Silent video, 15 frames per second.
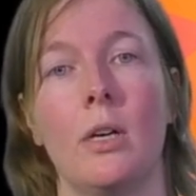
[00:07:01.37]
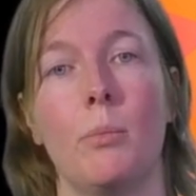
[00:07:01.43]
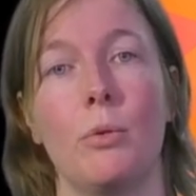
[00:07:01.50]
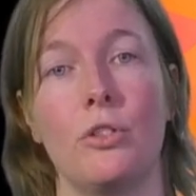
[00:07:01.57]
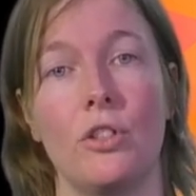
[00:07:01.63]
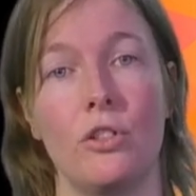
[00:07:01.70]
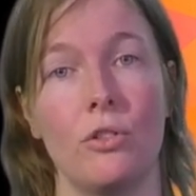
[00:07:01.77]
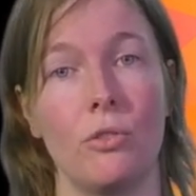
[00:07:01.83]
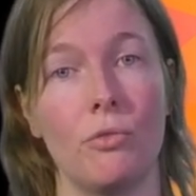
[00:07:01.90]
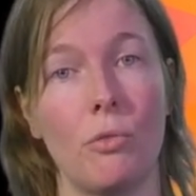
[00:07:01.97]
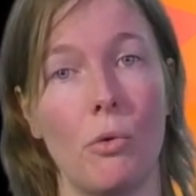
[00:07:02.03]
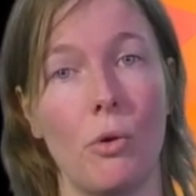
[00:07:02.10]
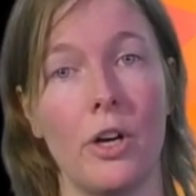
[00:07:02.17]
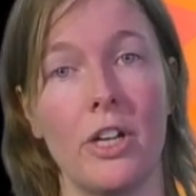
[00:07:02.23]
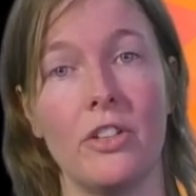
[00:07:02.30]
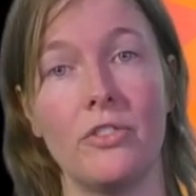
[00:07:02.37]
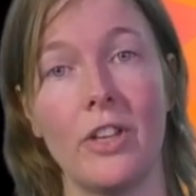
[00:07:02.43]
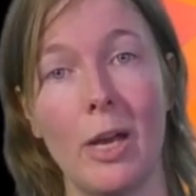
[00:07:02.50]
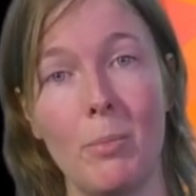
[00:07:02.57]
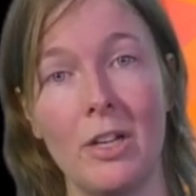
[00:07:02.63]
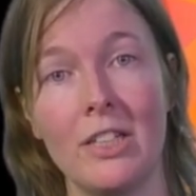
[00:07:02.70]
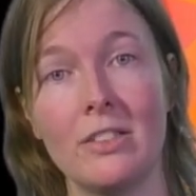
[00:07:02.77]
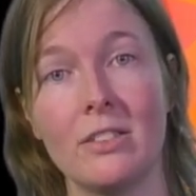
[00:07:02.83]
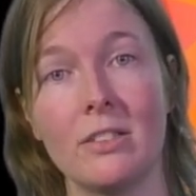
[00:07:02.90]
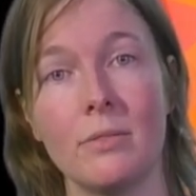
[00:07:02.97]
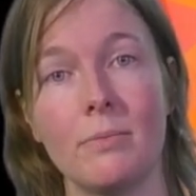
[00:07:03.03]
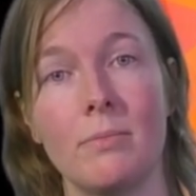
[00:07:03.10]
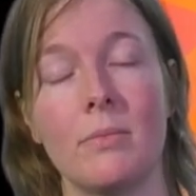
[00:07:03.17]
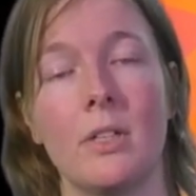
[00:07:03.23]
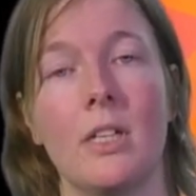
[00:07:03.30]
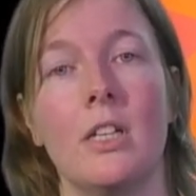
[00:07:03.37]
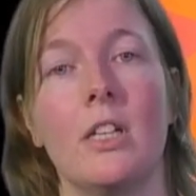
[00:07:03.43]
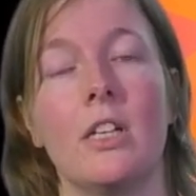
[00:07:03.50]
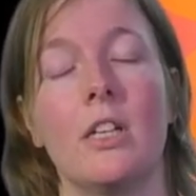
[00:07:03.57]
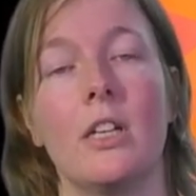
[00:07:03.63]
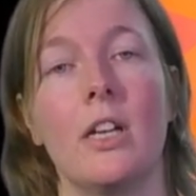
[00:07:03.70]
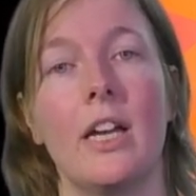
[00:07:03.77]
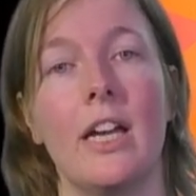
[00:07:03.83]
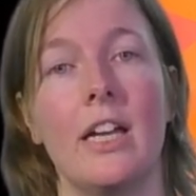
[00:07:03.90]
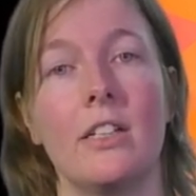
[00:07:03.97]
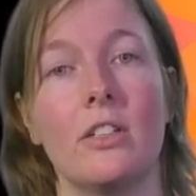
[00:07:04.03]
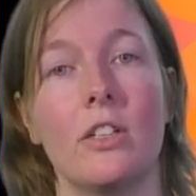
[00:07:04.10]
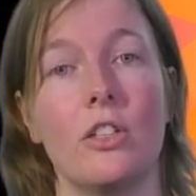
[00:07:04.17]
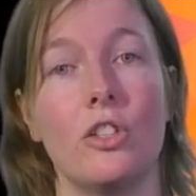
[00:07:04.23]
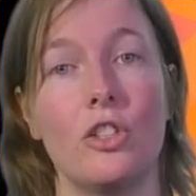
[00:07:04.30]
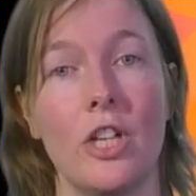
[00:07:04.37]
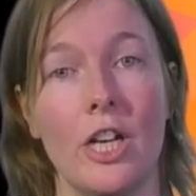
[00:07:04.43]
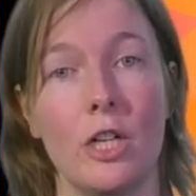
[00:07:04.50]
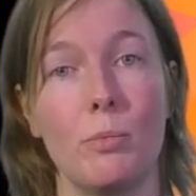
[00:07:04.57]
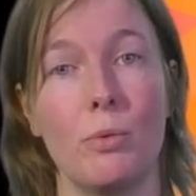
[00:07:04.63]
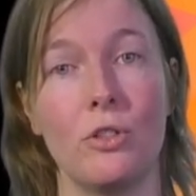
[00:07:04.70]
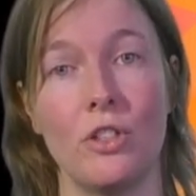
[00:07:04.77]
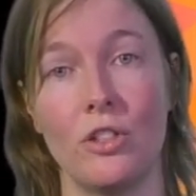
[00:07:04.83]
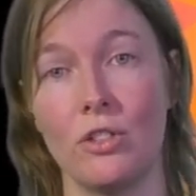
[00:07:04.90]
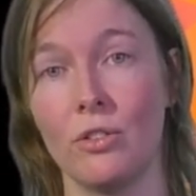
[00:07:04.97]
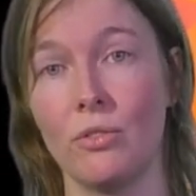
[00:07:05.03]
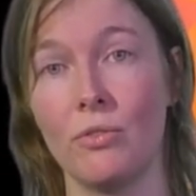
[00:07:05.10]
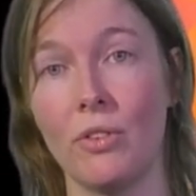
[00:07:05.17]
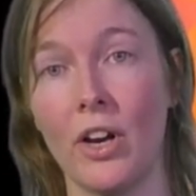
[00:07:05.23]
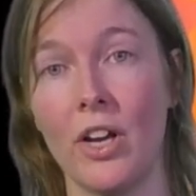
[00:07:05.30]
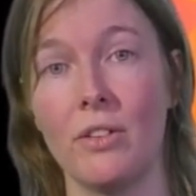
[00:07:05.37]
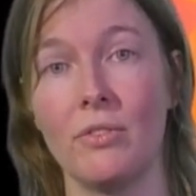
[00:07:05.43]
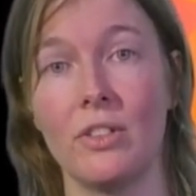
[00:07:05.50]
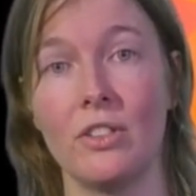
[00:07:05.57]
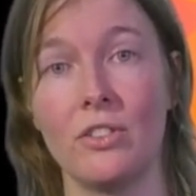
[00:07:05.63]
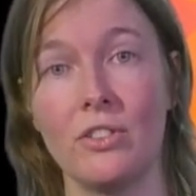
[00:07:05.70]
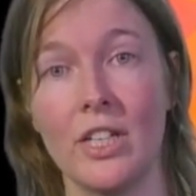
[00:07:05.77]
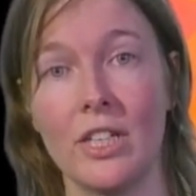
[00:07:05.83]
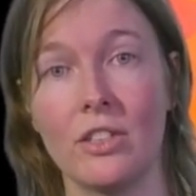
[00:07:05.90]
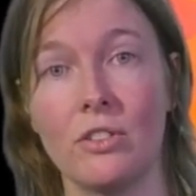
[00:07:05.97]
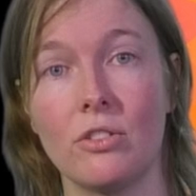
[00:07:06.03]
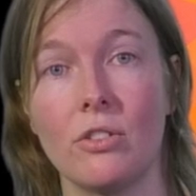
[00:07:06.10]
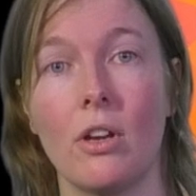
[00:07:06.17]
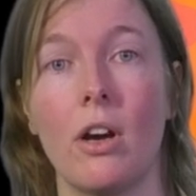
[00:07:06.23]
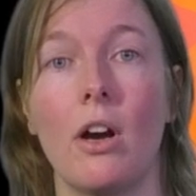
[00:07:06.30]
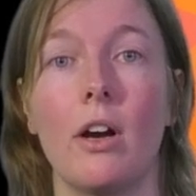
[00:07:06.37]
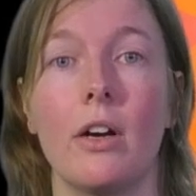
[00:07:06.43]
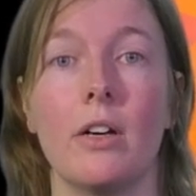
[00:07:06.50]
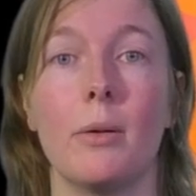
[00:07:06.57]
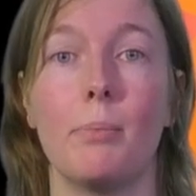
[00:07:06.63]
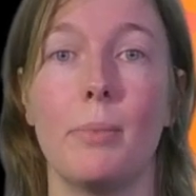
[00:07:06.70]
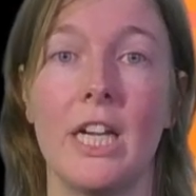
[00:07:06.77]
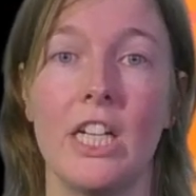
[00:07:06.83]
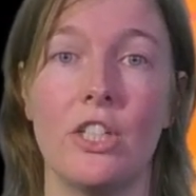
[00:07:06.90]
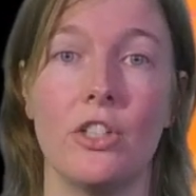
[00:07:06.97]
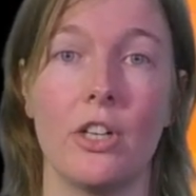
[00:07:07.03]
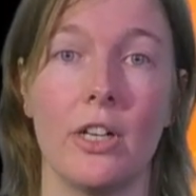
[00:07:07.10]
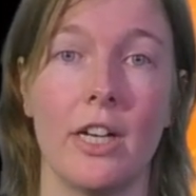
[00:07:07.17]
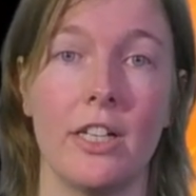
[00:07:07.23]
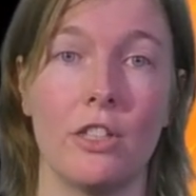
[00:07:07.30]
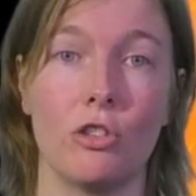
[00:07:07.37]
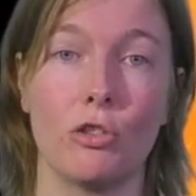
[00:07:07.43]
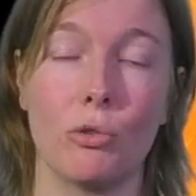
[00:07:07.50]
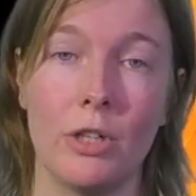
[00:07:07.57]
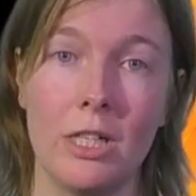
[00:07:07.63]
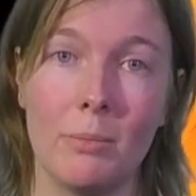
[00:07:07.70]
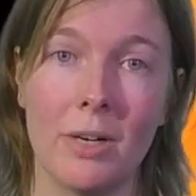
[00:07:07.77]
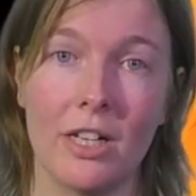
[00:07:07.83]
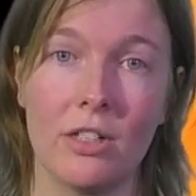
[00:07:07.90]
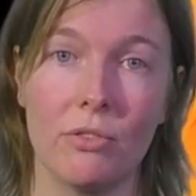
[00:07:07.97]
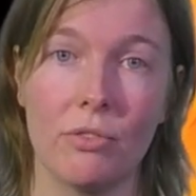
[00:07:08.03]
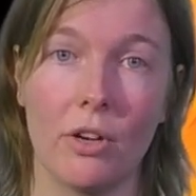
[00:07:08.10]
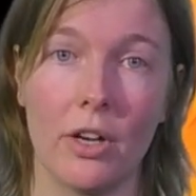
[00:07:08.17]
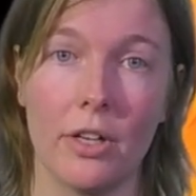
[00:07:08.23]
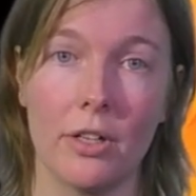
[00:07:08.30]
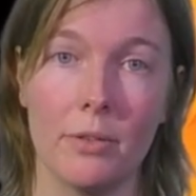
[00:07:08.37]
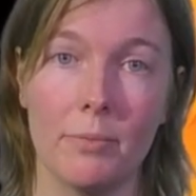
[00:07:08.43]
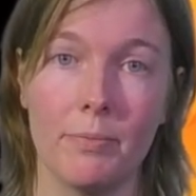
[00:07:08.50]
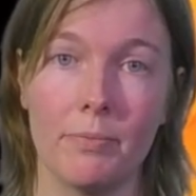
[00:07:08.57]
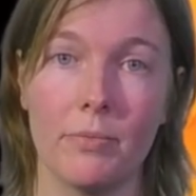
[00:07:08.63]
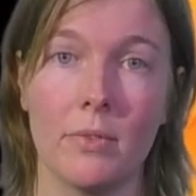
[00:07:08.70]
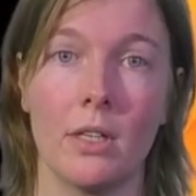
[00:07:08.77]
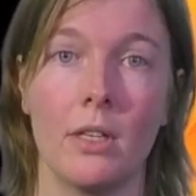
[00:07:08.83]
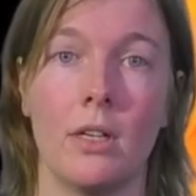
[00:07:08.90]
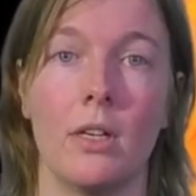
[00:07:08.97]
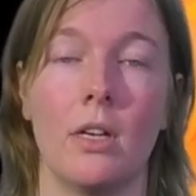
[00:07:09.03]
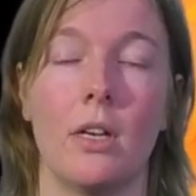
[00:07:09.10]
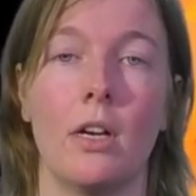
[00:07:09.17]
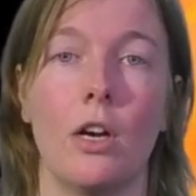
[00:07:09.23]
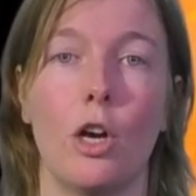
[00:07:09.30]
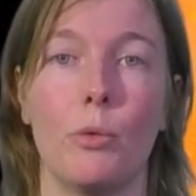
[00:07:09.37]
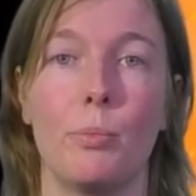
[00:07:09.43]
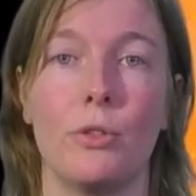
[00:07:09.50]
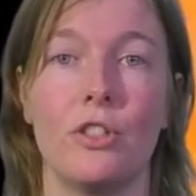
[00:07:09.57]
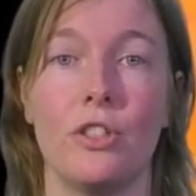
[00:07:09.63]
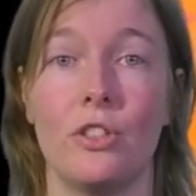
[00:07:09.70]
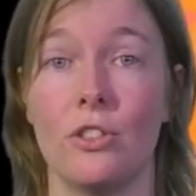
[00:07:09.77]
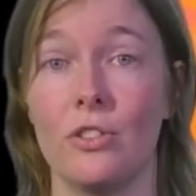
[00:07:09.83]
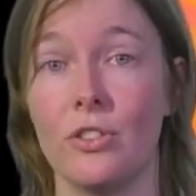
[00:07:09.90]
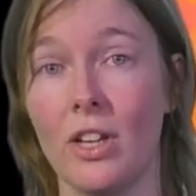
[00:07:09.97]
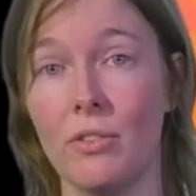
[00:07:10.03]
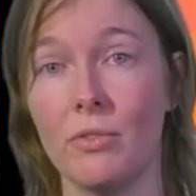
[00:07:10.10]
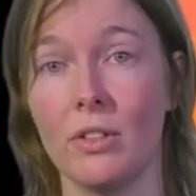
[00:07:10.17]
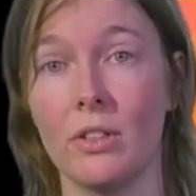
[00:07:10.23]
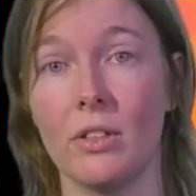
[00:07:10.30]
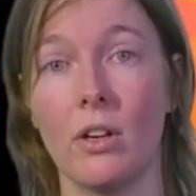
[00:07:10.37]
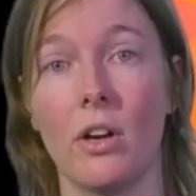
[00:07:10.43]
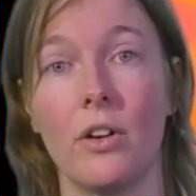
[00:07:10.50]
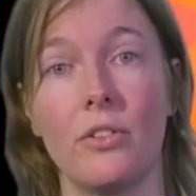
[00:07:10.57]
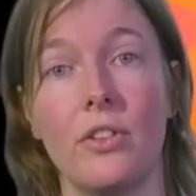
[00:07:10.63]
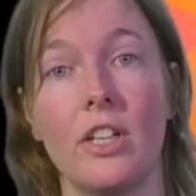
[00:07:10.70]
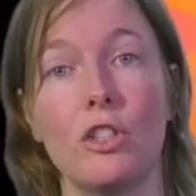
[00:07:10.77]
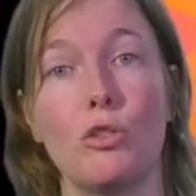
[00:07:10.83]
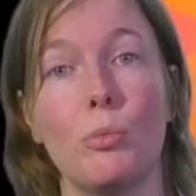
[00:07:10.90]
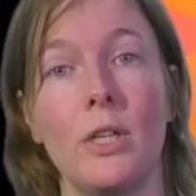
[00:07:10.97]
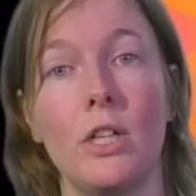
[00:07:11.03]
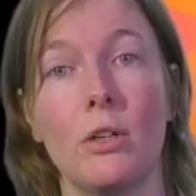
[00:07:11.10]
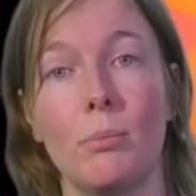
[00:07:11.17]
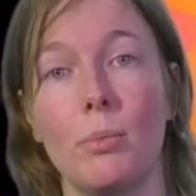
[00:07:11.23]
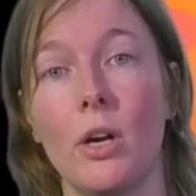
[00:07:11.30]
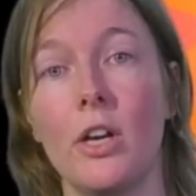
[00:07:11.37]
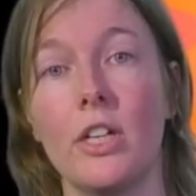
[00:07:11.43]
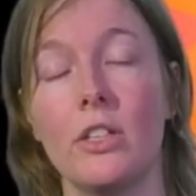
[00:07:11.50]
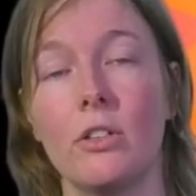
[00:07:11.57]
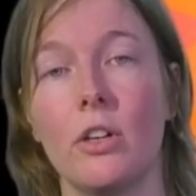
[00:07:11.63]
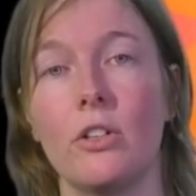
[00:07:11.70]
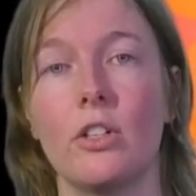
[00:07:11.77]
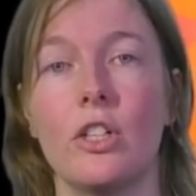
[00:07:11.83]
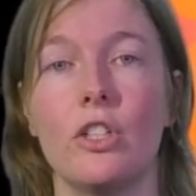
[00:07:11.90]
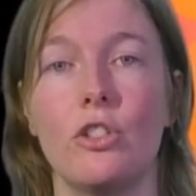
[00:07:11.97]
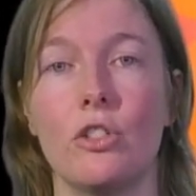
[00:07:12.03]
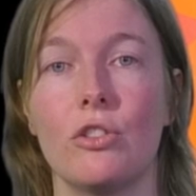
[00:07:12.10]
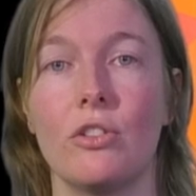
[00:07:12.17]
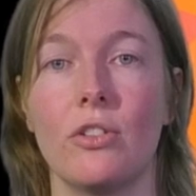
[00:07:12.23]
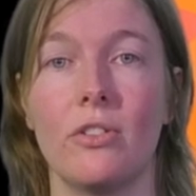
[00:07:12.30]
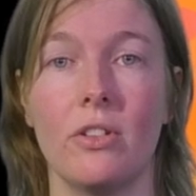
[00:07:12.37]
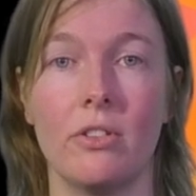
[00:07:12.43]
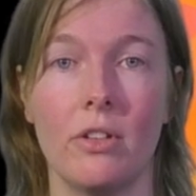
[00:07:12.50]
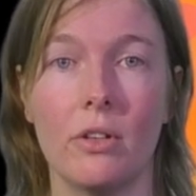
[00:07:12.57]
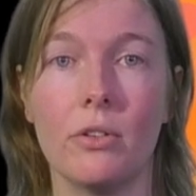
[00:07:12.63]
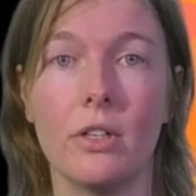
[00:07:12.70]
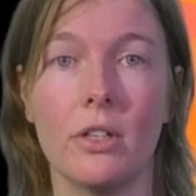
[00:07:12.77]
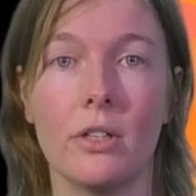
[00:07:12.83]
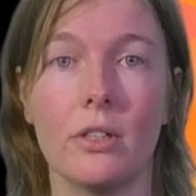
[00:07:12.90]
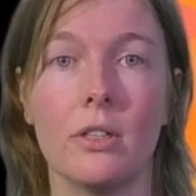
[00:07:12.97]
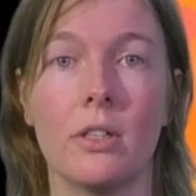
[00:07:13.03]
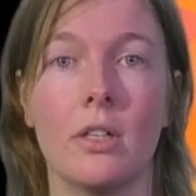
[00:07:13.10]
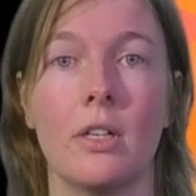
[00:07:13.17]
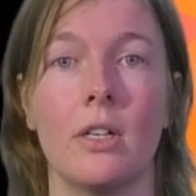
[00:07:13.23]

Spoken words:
position 4 a tablet, and a shared position 5 and 6 are a pager and a screen magnifier. On position 7 are things we combined under adjusted interior,